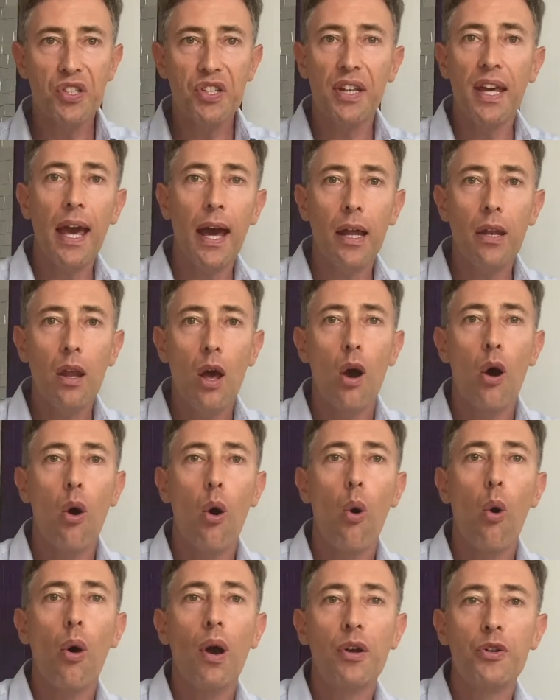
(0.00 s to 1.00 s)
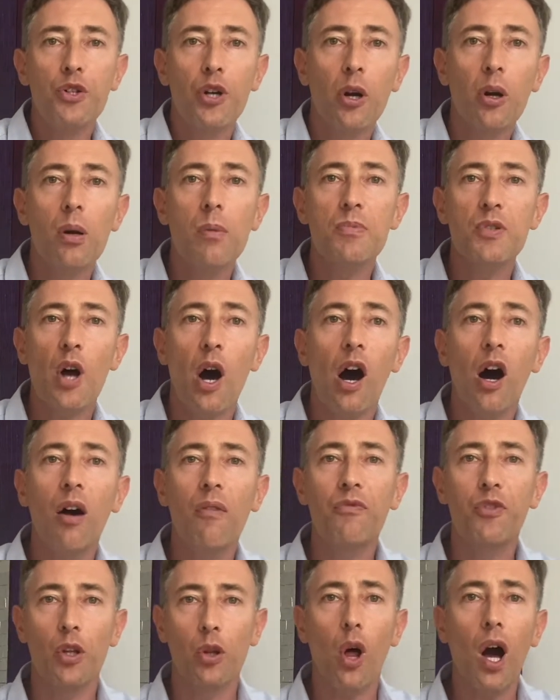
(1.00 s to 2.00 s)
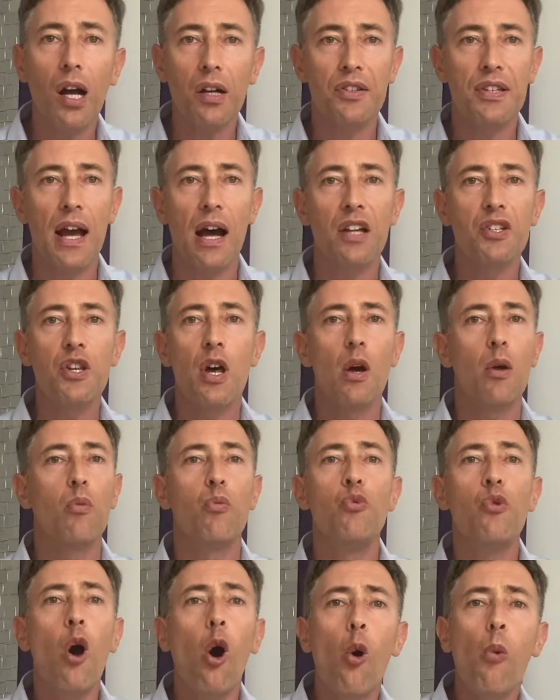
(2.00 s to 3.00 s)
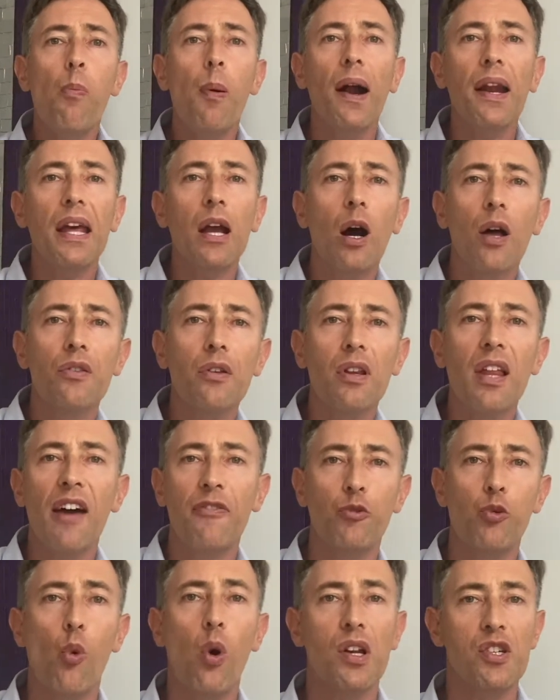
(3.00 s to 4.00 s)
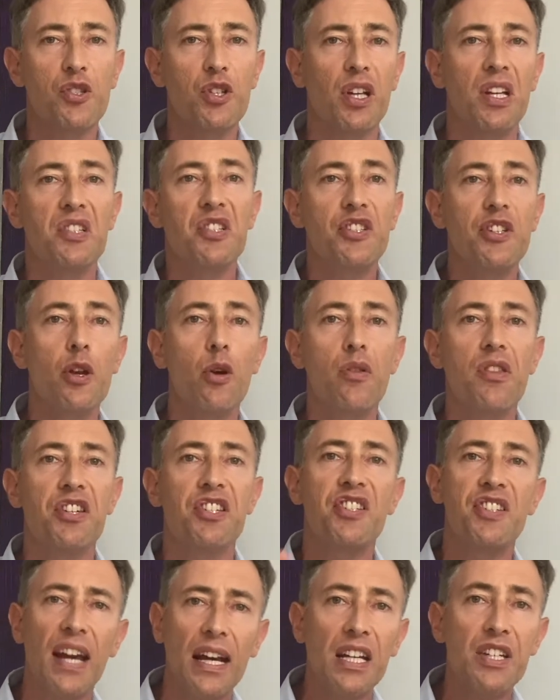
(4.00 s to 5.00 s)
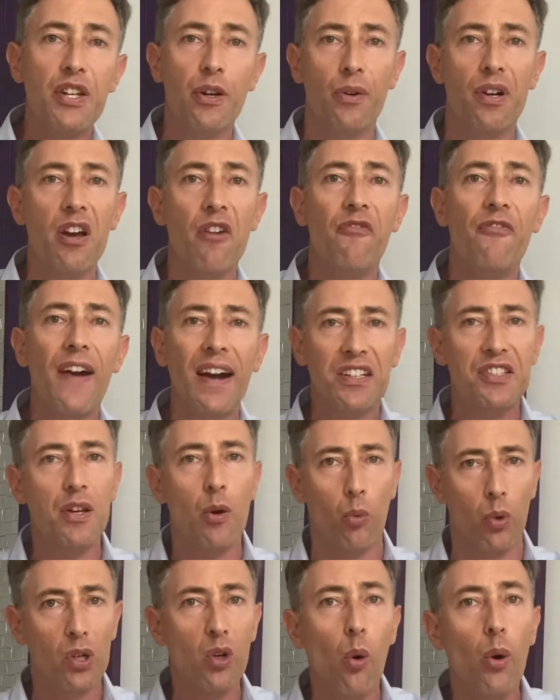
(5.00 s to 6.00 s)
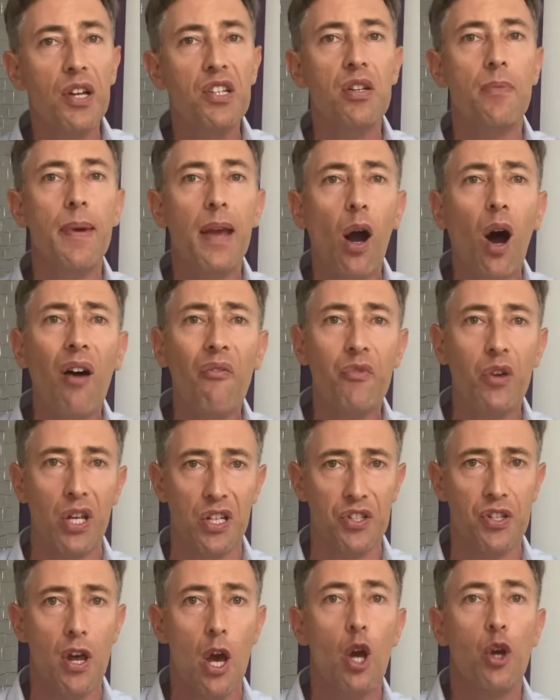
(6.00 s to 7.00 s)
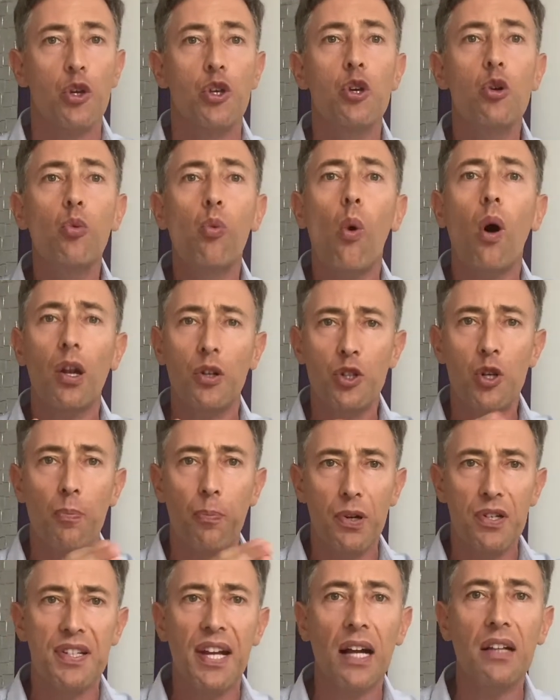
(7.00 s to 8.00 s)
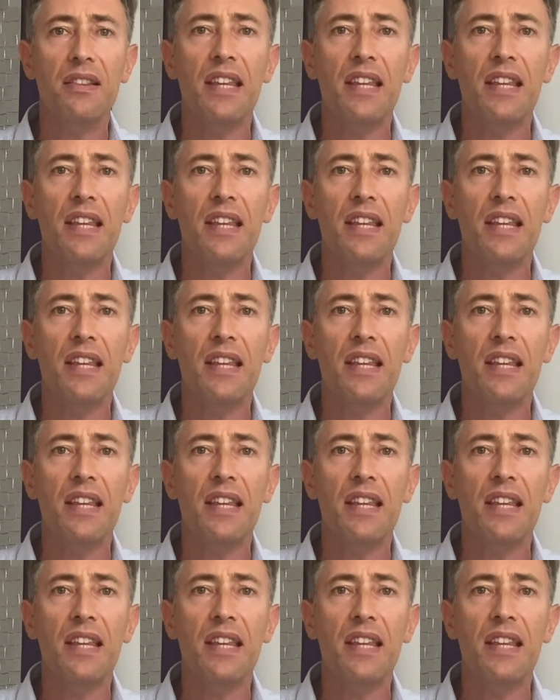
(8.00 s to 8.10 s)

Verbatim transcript: again, in terms of the lockdowns, nobody on the left wants to consider the secondary effects that were going to be obvious. You want to protect